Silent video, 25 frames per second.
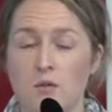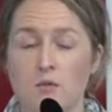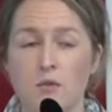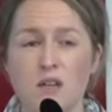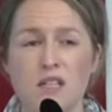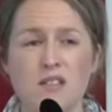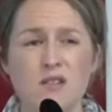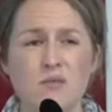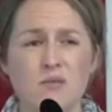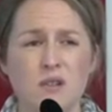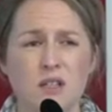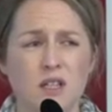
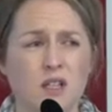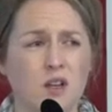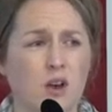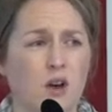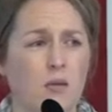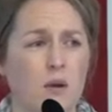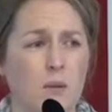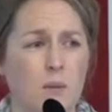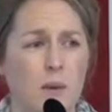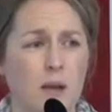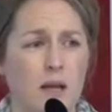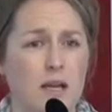Where's a really
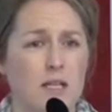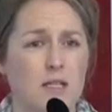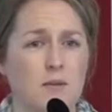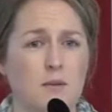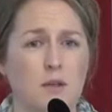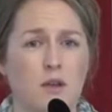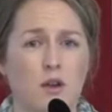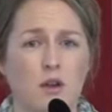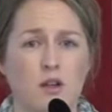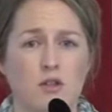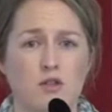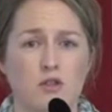common place we
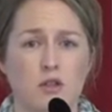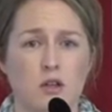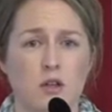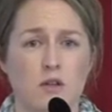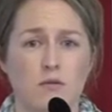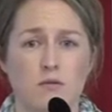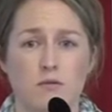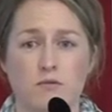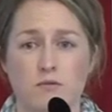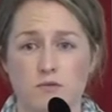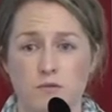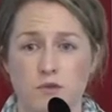go
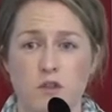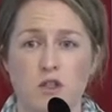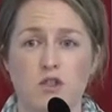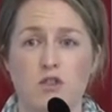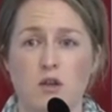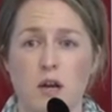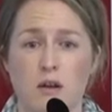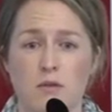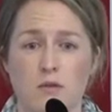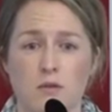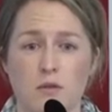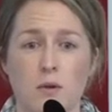to for
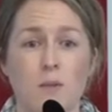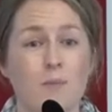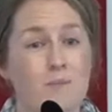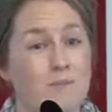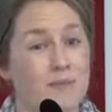travel?